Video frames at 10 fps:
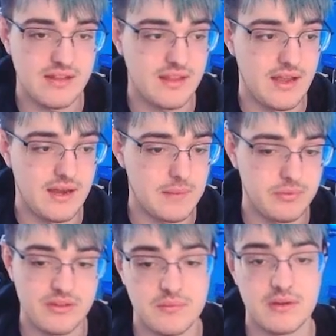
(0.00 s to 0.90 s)
then uh,
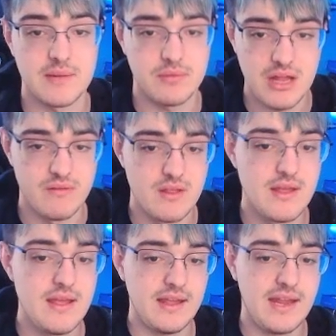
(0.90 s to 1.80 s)
please let me know down below.
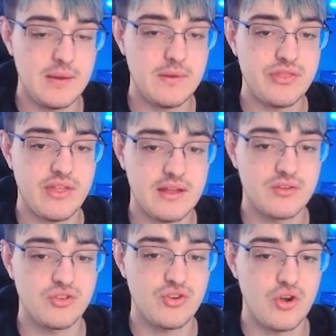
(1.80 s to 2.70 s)
Anyway, thank you for
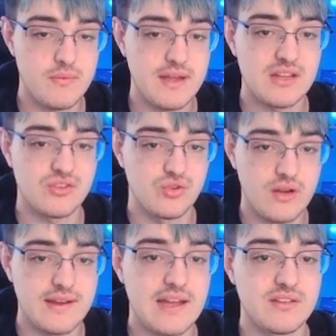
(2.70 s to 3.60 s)
watching. Hope you guys
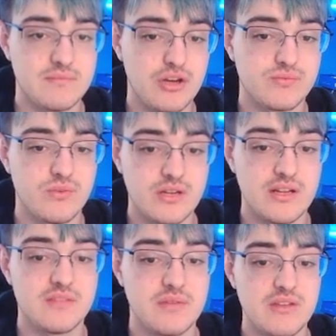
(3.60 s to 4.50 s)
enjoyed. Guys, let me more content. Please,